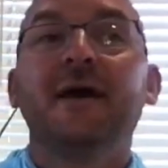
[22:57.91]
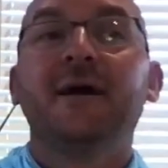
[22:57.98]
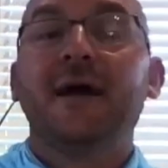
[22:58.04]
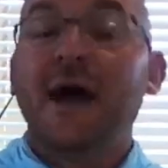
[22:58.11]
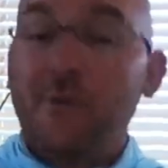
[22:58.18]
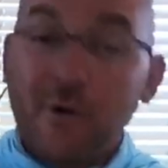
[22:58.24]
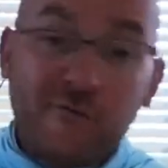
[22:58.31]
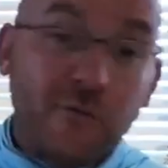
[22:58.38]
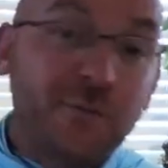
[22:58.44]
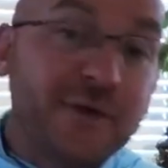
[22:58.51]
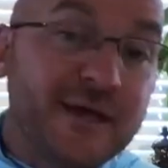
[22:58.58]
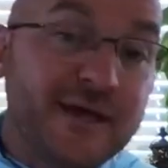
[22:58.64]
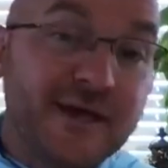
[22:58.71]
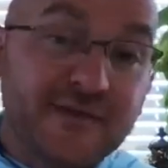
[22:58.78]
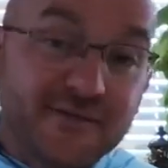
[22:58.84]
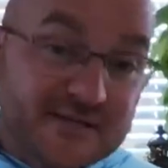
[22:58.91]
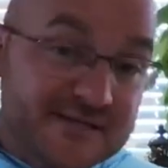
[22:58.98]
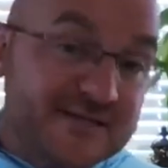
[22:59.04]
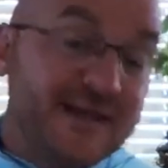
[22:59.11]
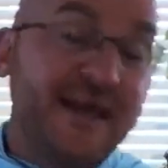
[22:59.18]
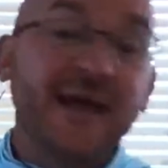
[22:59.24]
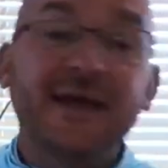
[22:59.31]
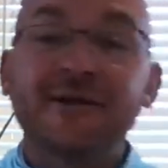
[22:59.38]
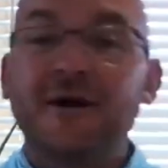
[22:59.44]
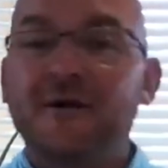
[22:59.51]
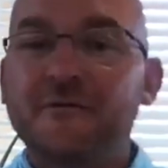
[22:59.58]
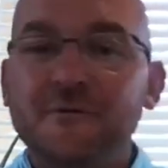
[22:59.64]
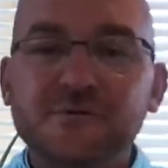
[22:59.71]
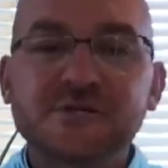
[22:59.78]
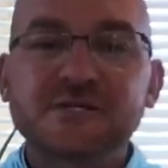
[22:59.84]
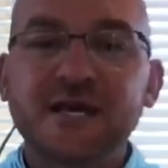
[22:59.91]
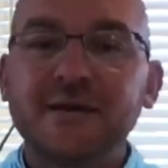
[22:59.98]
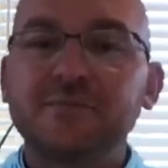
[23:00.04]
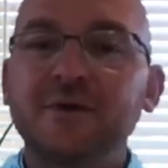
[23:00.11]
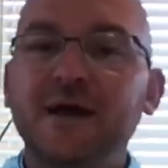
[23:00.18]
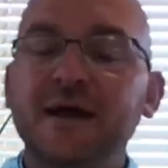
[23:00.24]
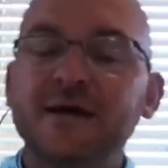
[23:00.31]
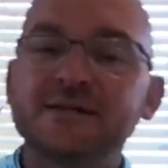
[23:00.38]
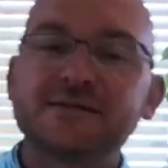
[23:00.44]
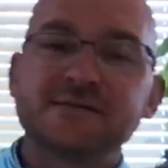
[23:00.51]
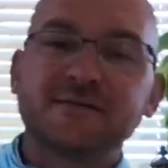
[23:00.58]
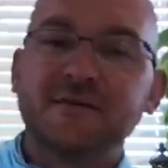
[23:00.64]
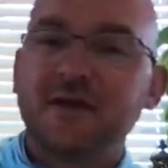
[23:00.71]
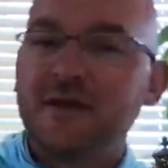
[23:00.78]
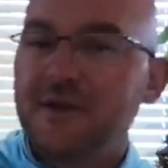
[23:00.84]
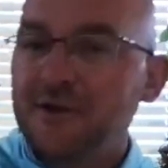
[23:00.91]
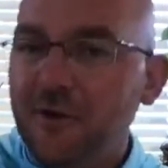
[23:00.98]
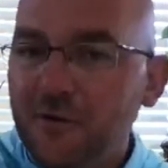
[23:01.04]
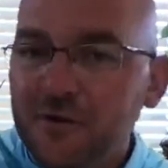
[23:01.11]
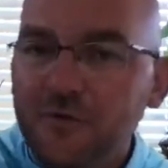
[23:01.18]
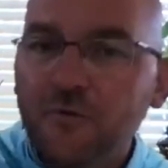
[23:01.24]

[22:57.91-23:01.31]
However, being in the stand on those same nights, you